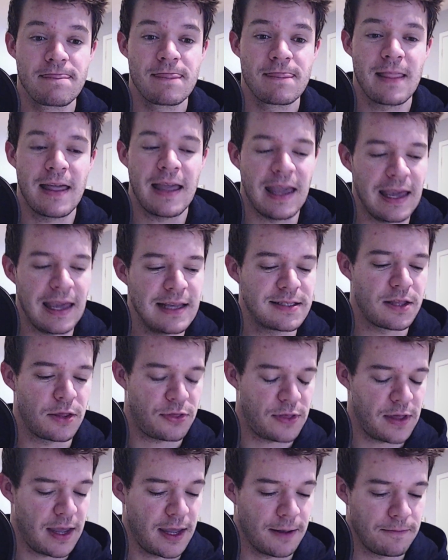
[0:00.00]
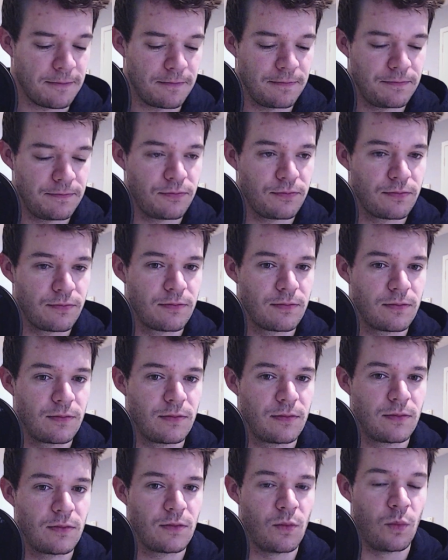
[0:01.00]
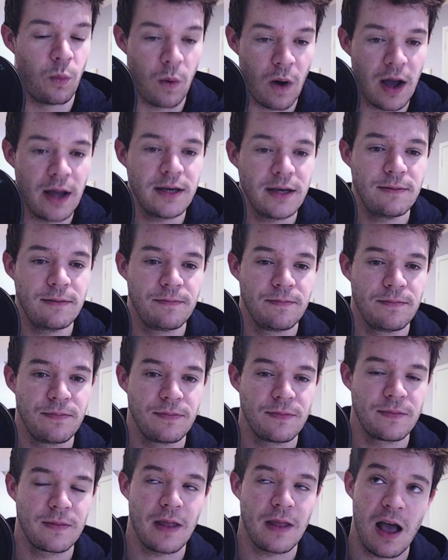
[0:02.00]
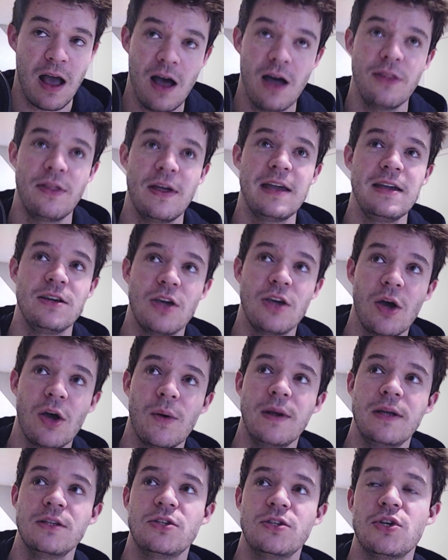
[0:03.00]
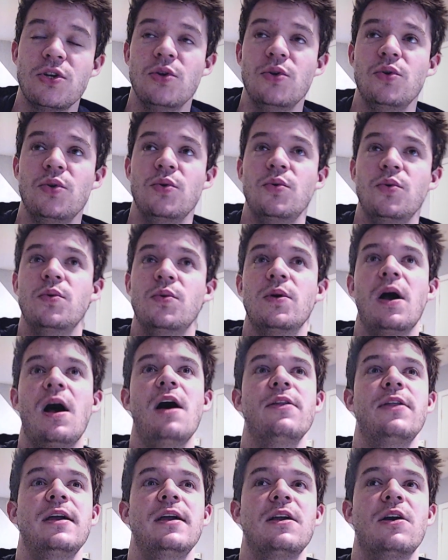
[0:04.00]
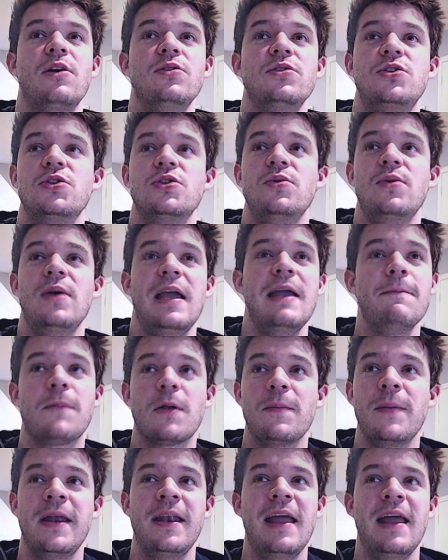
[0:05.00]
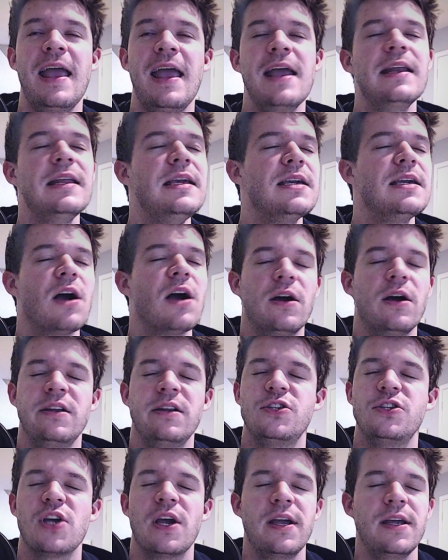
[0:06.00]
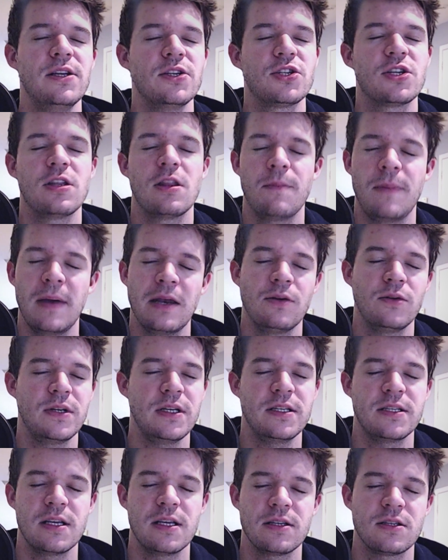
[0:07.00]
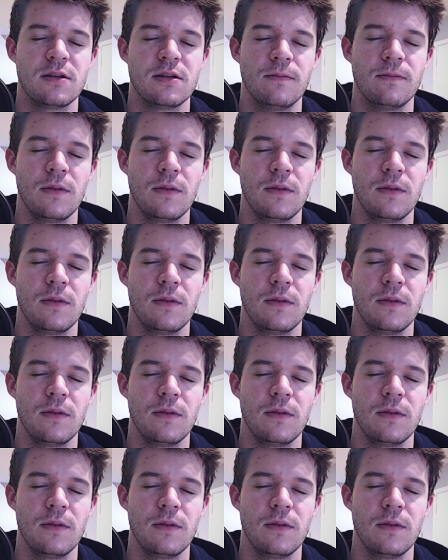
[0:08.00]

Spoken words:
Here's the thing. 1, are they going to implement any kind of change to the penalty system?